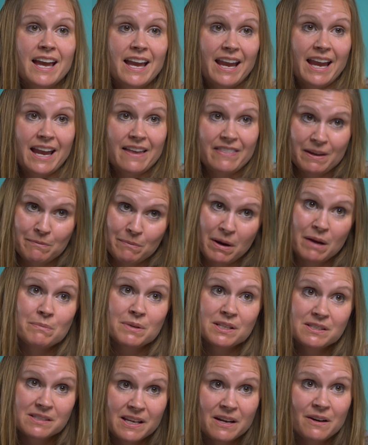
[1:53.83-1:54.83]
and they might be
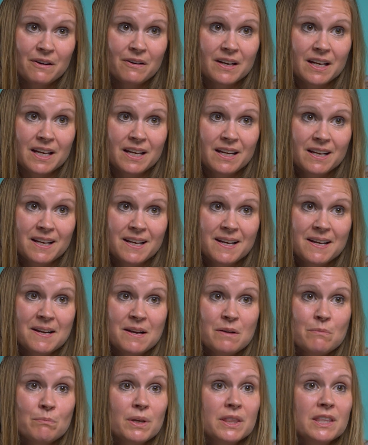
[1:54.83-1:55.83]
scary,
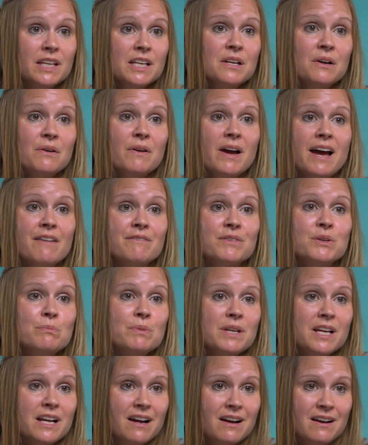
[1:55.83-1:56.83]
but they don't have to
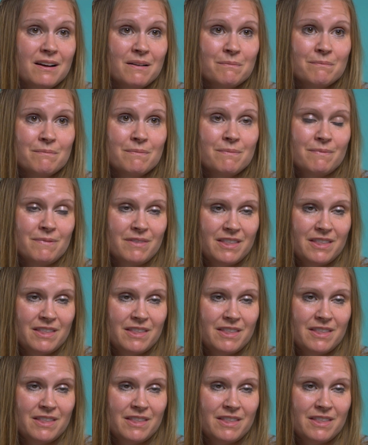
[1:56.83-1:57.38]
become